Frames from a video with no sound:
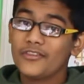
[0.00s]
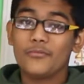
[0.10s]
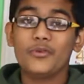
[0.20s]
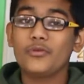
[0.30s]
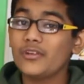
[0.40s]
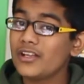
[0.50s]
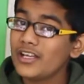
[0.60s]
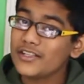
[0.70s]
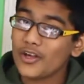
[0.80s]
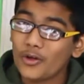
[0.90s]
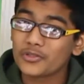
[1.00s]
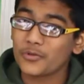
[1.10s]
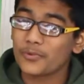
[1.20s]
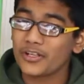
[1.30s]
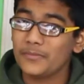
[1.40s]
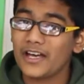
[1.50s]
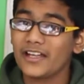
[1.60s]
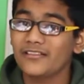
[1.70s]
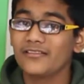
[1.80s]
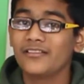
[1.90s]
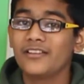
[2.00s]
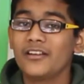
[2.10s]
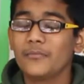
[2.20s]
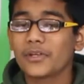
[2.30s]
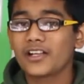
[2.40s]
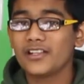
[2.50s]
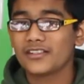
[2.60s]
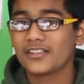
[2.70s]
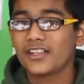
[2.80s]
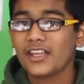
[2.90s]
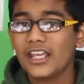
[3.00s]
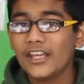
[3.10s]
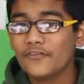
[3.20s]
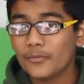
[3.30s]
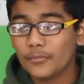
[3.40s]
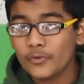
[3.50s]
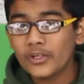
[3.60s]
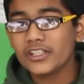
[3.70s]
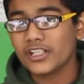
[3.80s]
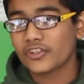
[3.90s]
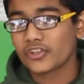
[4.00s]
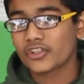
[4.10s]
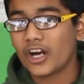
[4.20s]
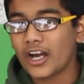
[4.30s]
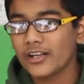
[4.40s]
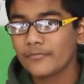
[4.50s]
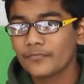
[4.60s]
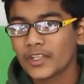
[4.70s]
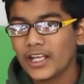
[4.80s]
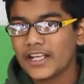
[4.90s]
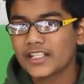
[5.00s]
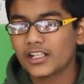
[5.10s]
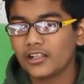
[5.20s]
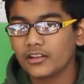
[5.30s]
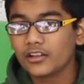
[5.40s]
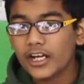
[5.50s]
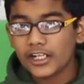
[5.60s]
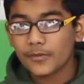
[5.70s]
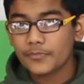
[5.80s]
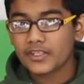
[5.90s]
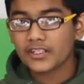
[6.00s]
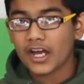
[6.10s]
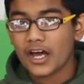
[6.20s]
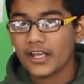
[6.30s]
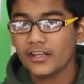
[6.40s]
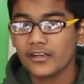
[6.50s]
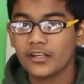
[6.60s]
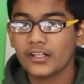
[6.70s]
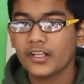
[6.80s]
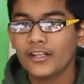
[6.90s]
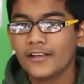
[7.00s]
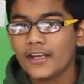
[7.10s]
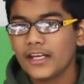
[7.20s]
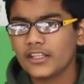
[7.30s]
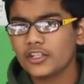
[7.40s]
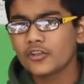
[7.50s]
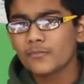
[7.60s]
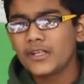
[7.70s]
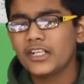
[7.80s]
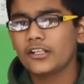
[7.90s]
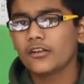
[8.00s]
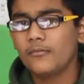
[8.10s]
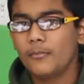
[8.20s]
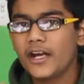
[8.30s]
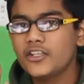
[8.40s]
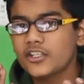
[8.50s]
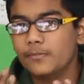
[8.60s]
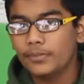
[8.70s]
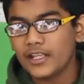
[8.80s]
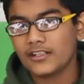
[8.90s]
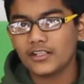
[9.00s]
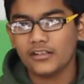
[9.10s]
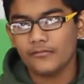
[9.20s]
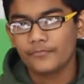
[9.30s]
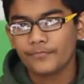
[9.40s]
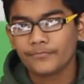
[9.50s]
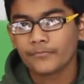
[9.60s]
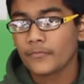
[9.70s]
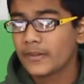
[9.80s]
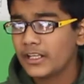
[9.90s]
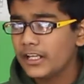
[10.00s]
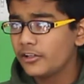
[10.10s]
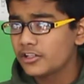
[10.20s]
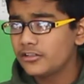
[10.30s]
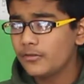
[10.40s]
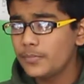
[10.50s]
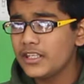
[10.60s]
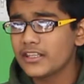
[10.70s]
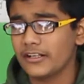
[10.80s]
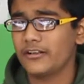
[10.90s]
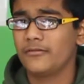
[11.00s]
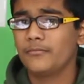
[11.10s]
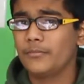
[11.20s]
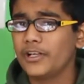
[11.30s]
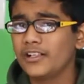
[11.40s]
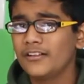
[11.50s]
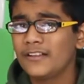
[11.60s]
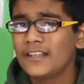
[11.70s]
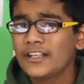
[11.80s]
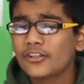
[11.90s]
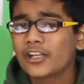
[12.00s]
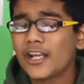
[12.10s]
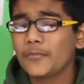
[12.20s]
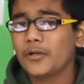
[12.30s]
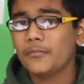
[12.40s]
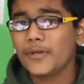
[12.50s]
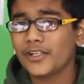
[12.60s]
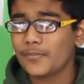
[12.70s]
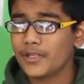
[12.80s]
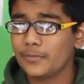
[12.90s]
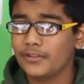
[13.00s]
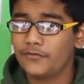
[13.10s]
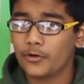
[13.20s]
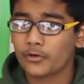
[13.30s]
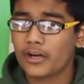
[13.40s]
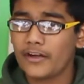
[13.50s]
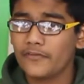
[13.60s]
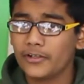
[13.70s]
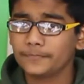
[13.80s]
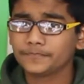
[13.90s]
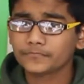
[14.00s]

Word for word: The moon is also pretty bad, because if the moon is in your shot, it's gonna light up the sky, and then your meteor might just blend in. It'll still be there, but your camera may not be able to photograph it.